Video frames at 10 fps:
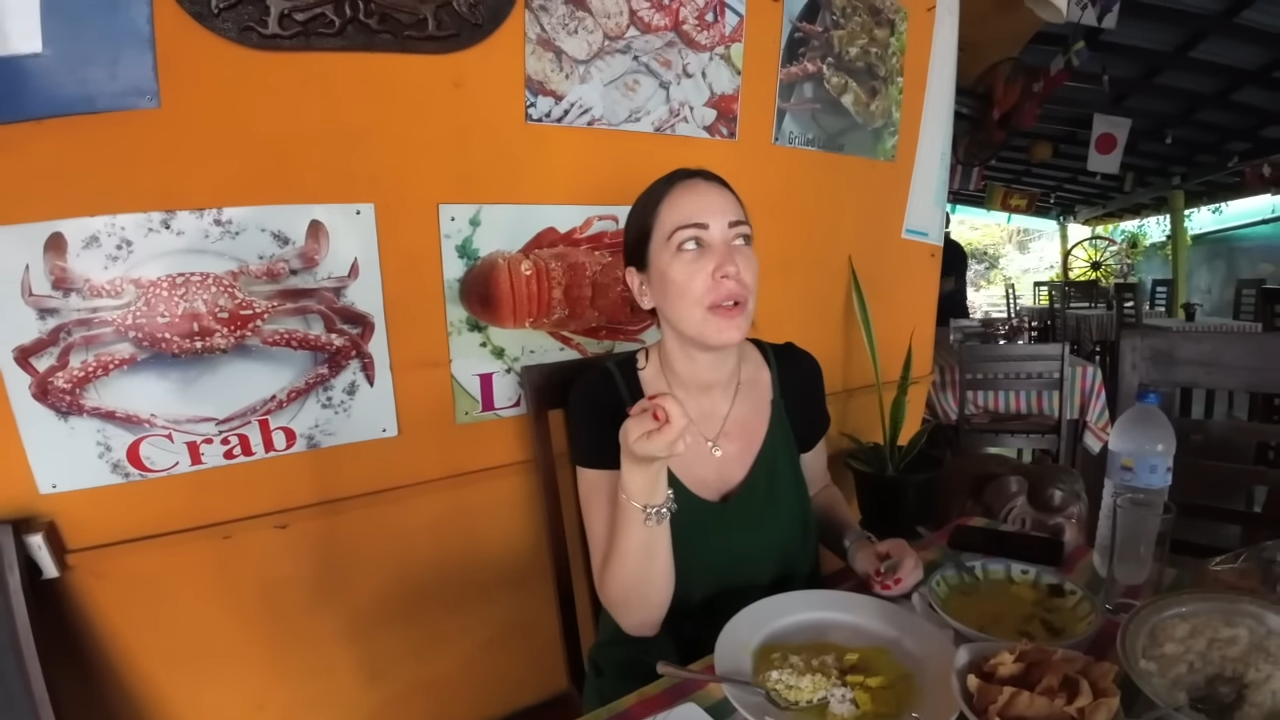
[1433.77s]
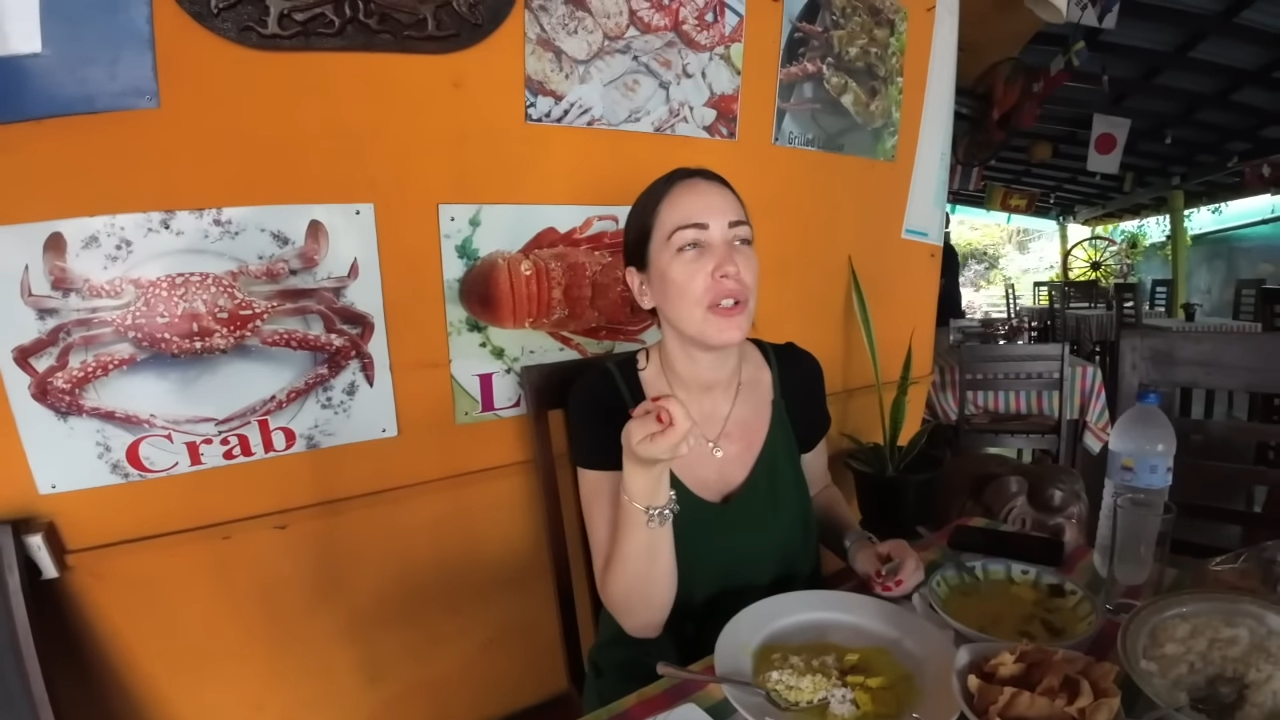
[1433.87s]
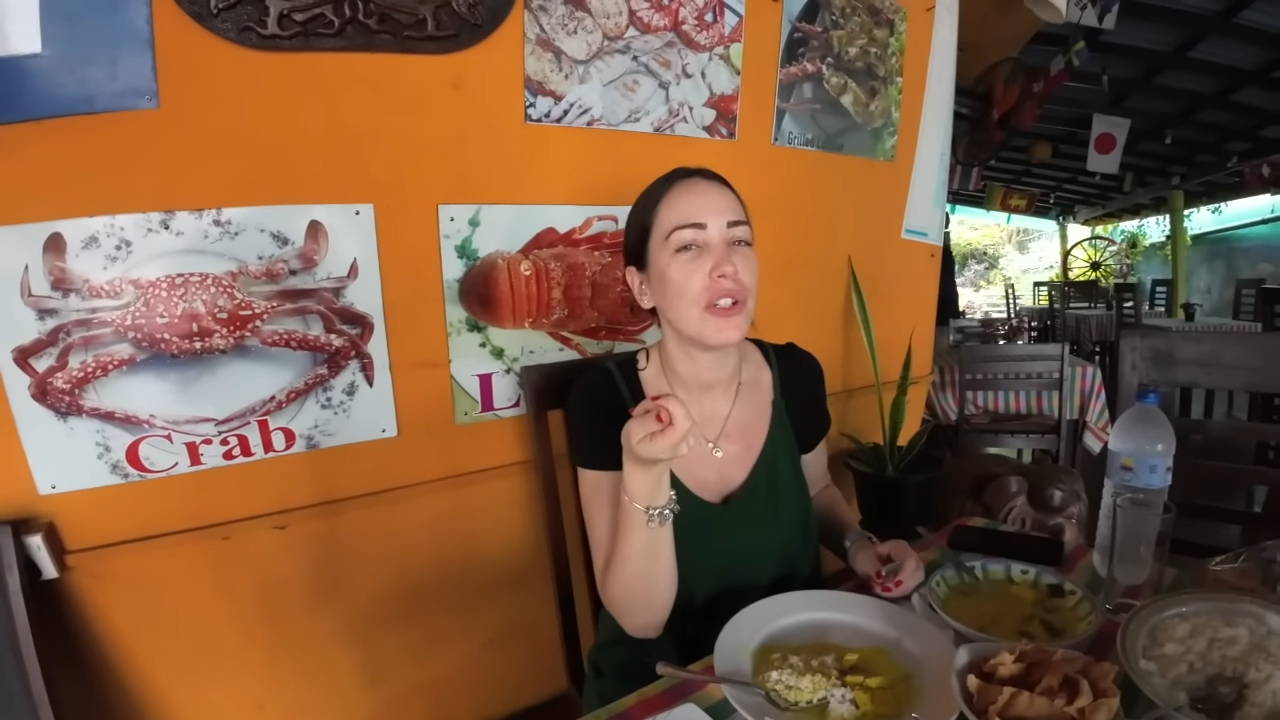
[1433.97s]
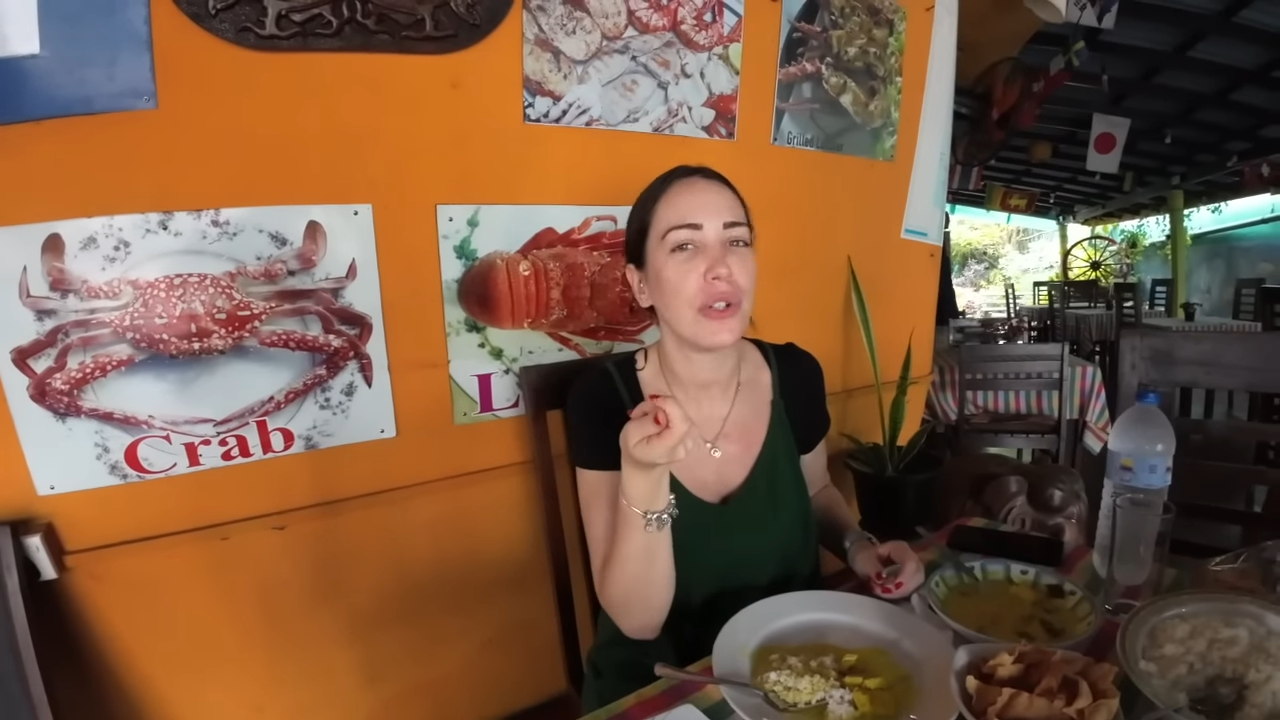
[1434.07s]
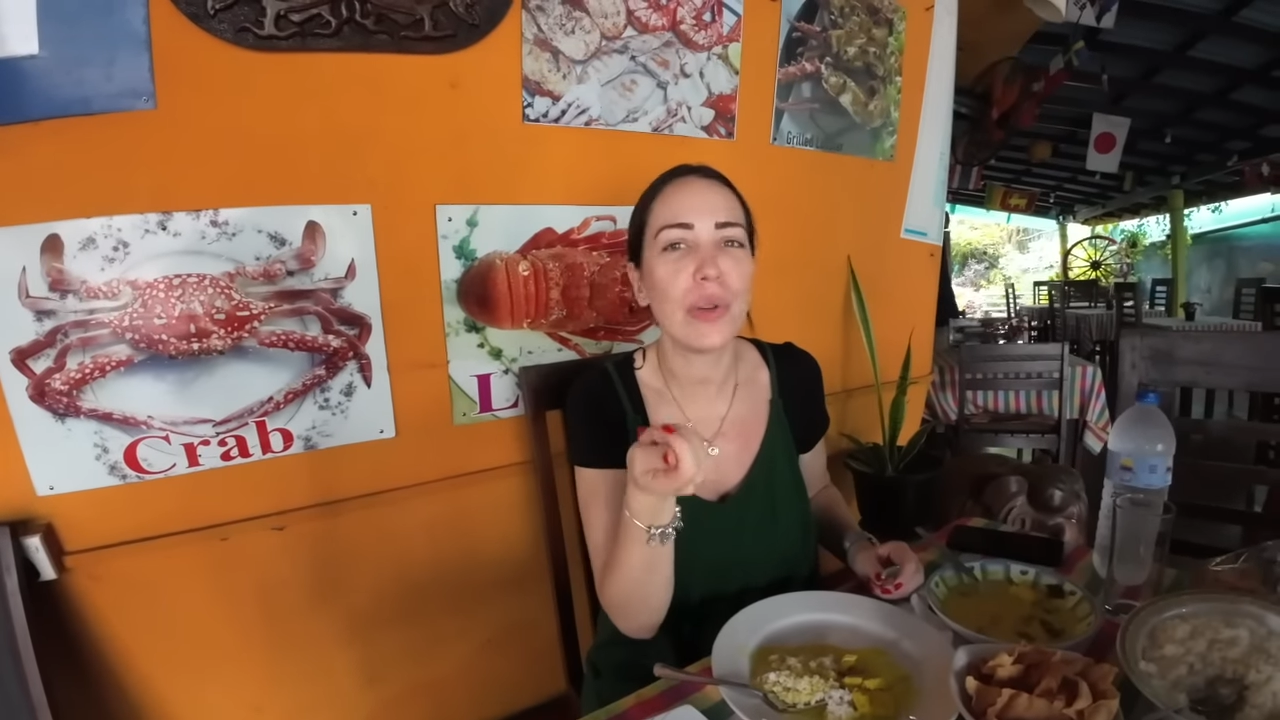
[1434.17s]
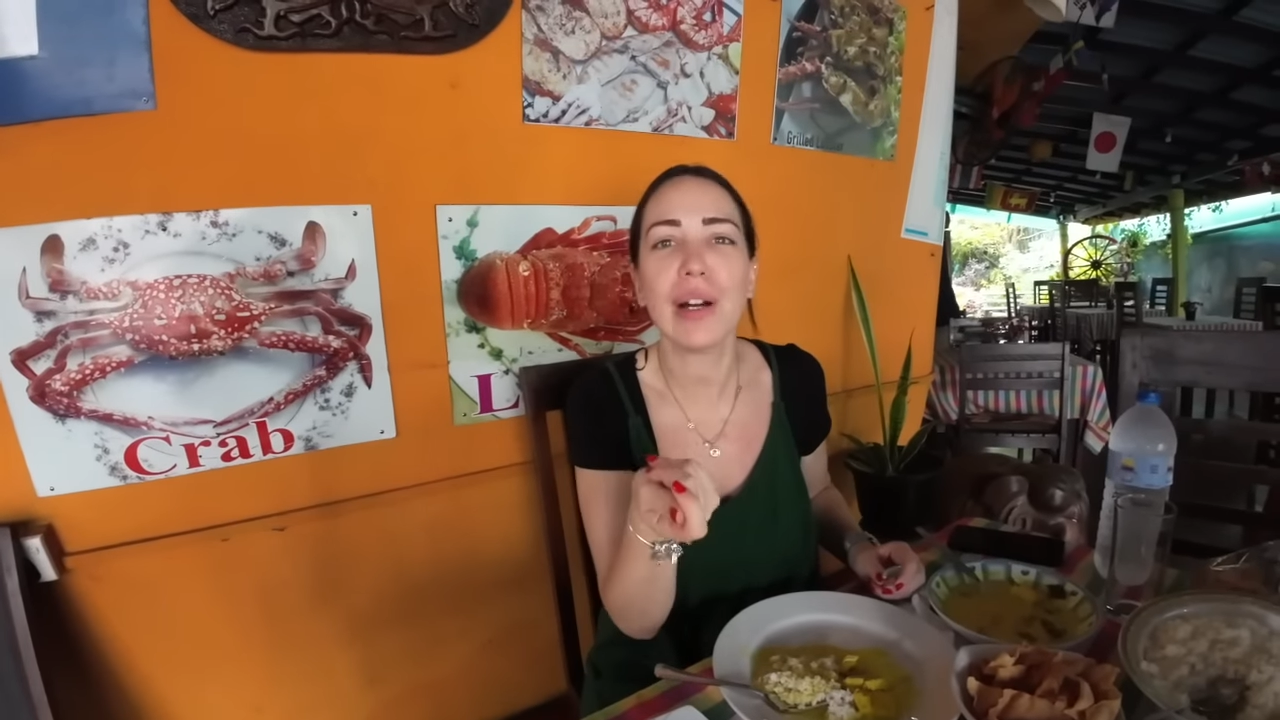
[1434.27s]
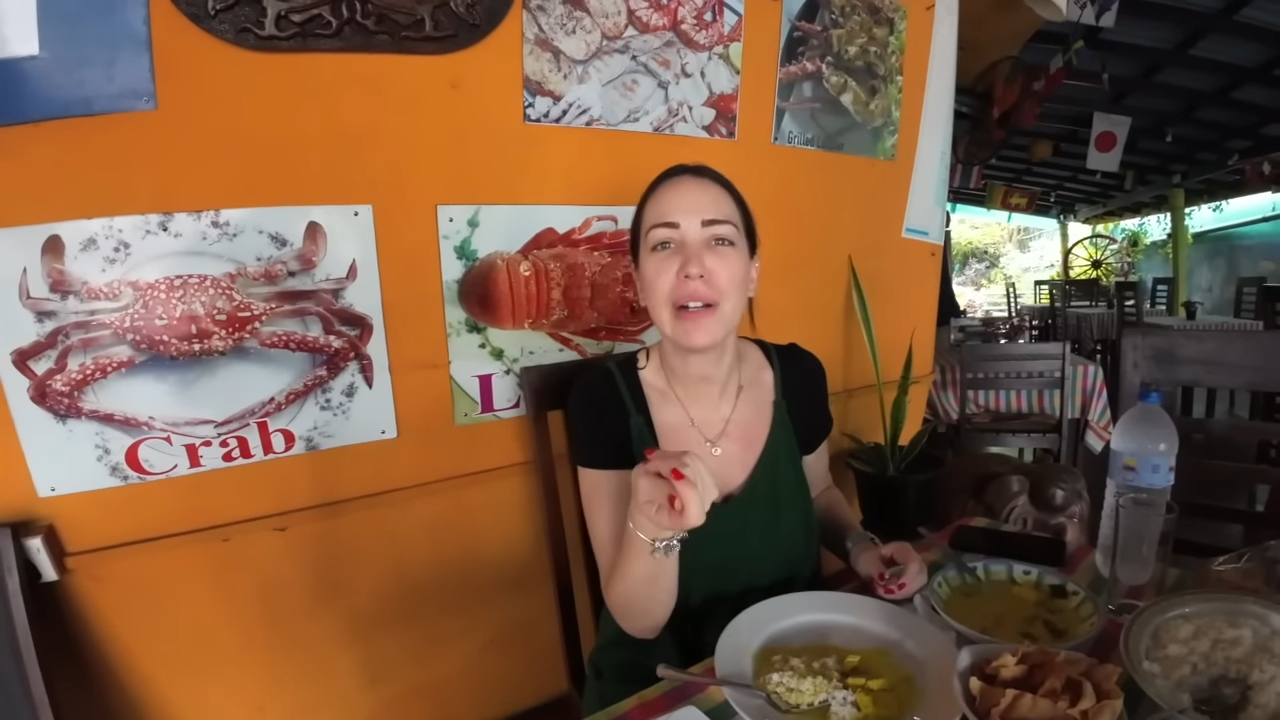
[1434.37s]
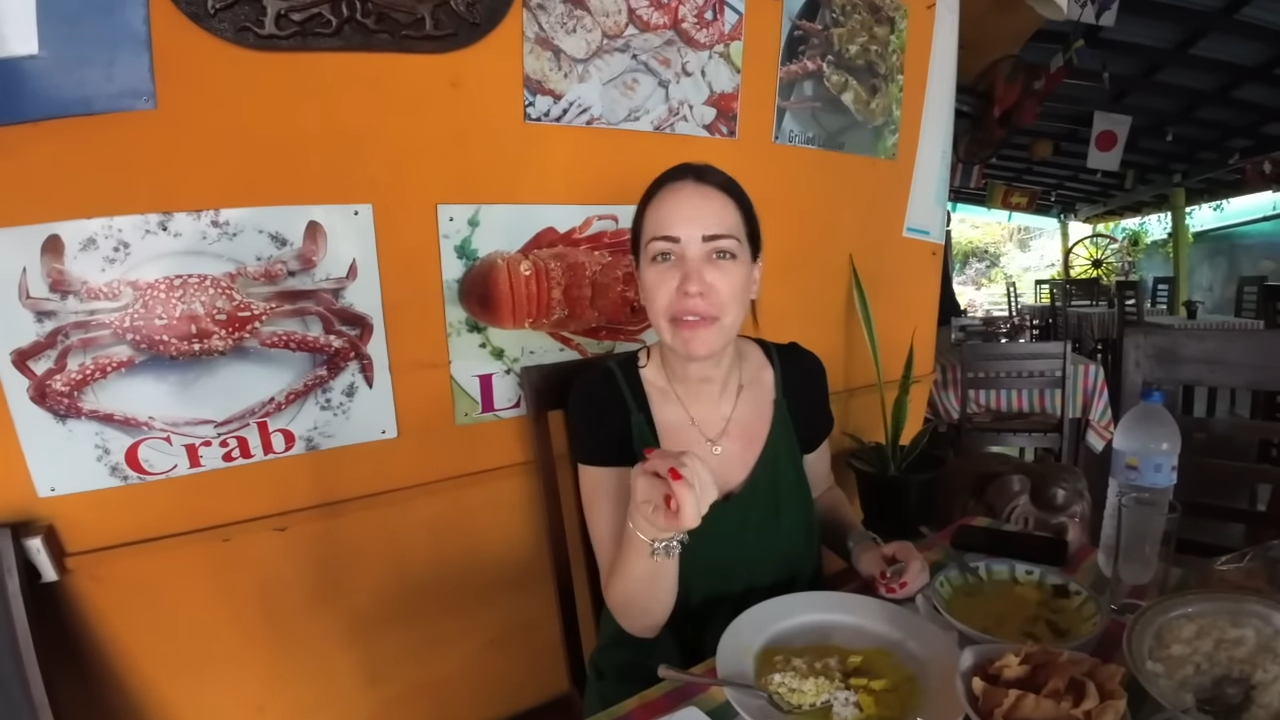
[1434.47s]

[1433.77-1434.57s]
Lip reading: sugary